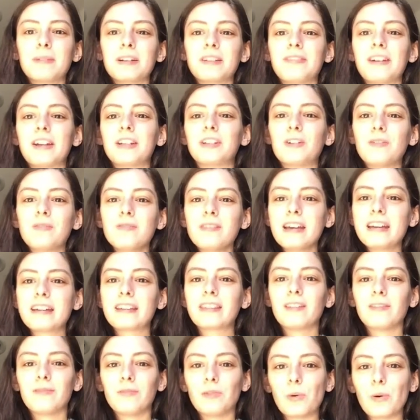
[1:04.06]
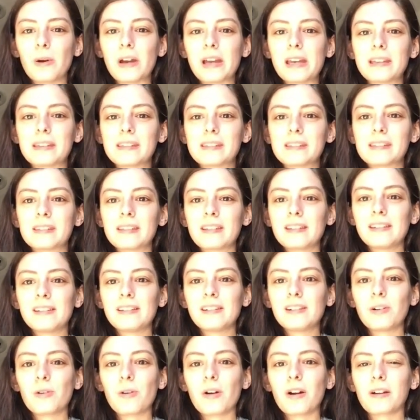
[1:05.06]
but if I don't like the voice,
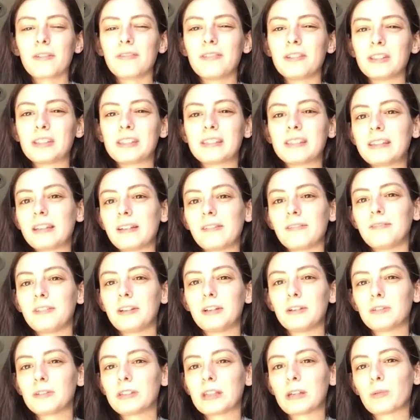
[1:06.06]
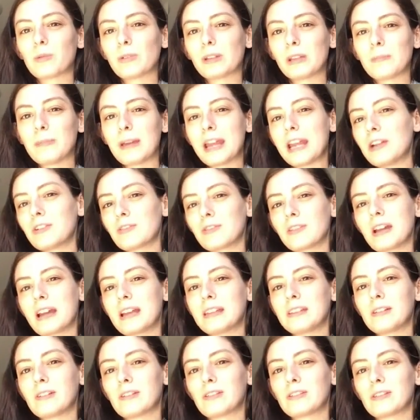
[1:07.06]
or if it feels like really
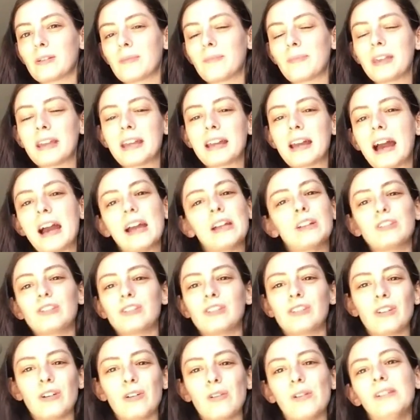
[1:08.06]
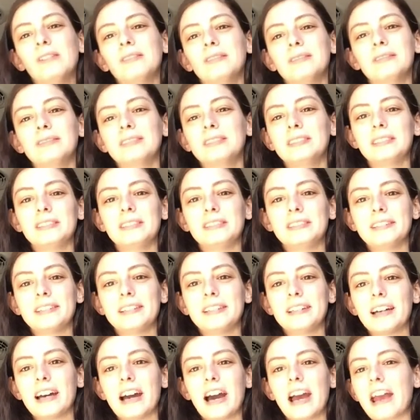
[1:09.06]
patronizing or something, I
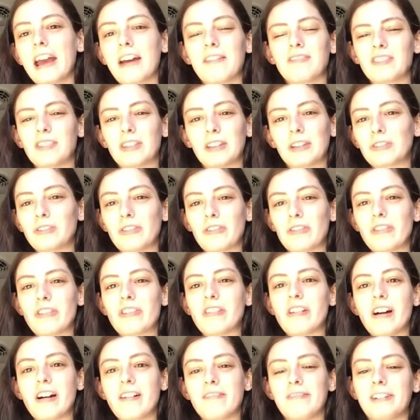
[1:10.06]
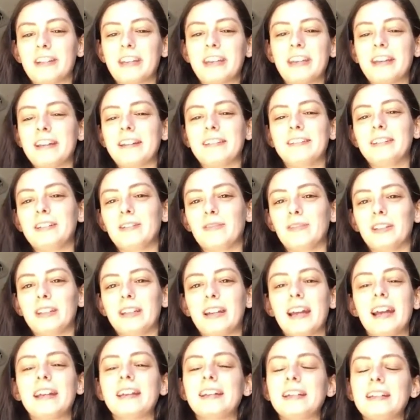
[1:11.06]
have to like turn it off. I can't deal with it.
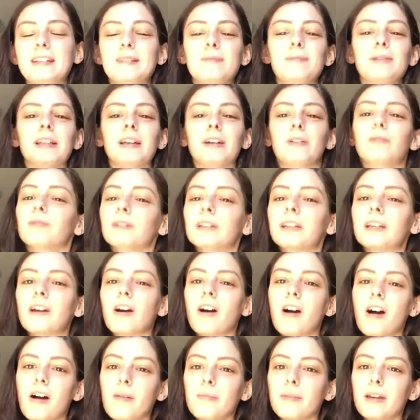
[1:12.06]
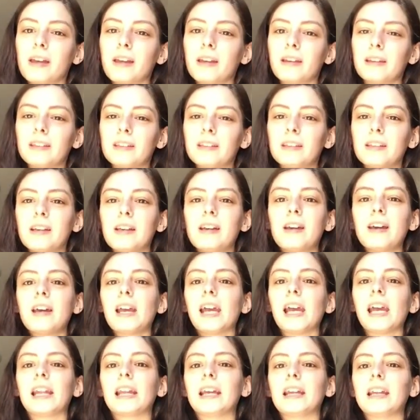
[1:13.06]
I need it to be like really calming,
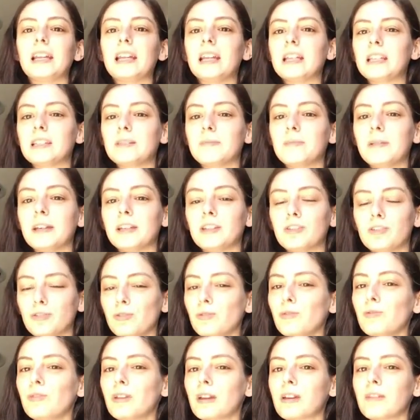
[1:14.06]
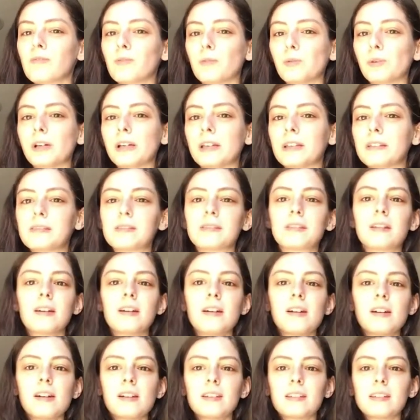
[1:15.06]
and I need it to be a soothing voice.
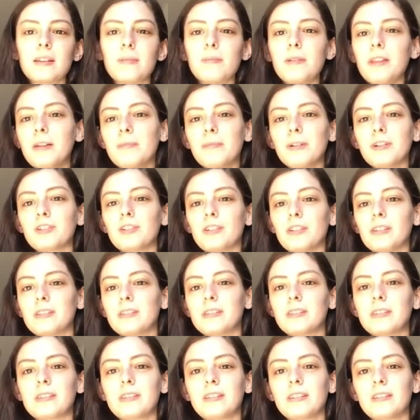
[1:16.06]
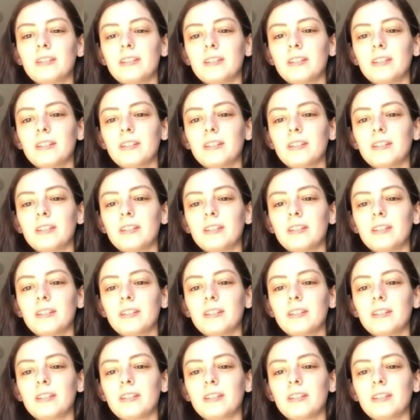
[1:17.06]
Some of them are just